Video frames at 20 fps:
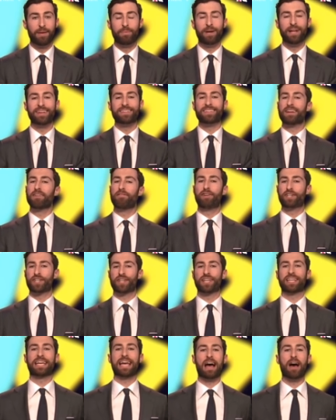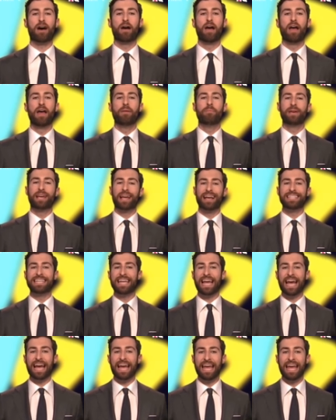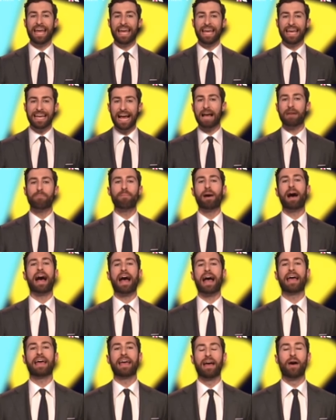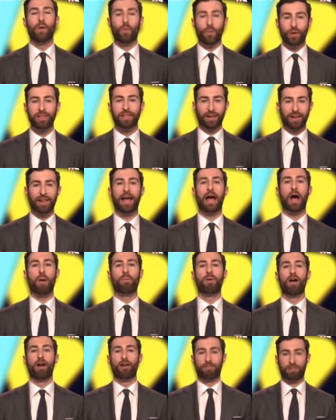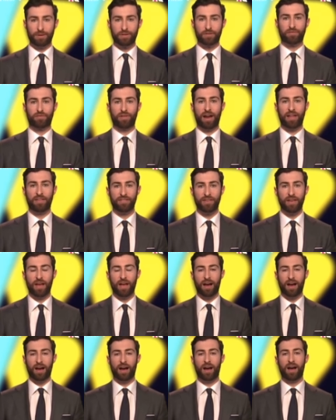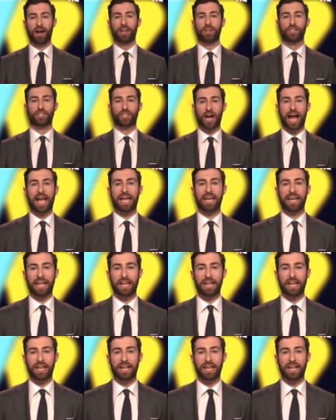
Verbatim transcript: but doesn't officially count because, yeah, he got by with a little help from his friends, uh, giant